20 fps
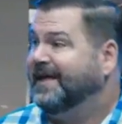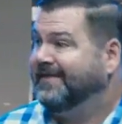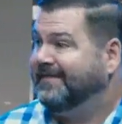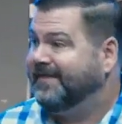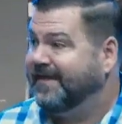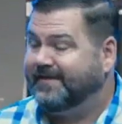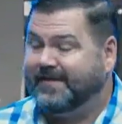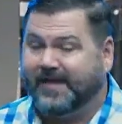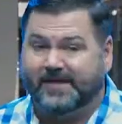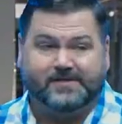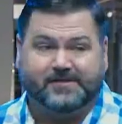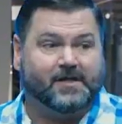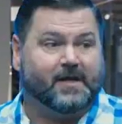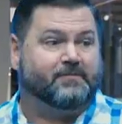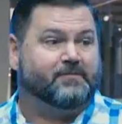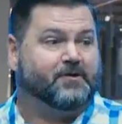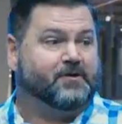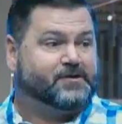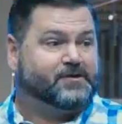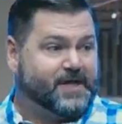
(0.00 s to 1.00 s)
They, they set up
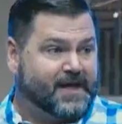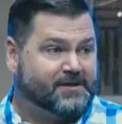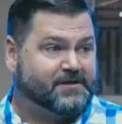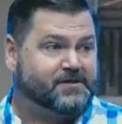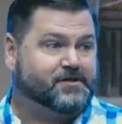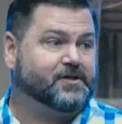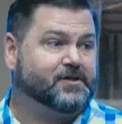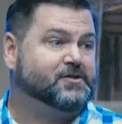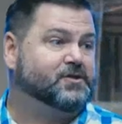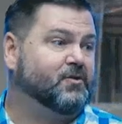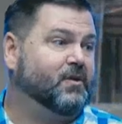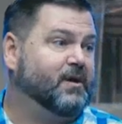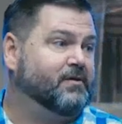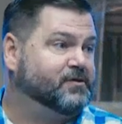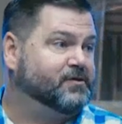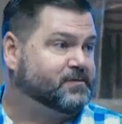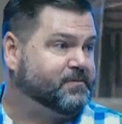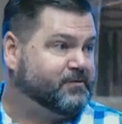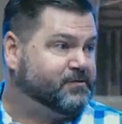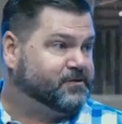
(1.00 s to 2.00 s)
their tents just the way it was
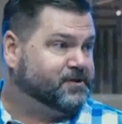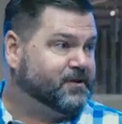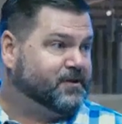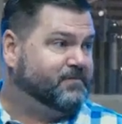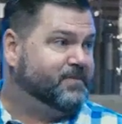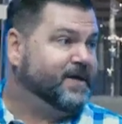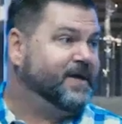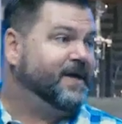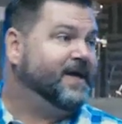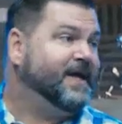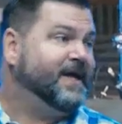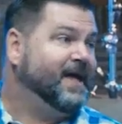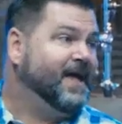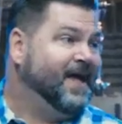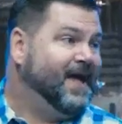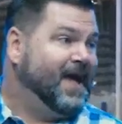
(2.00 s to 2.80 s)
supposed to be.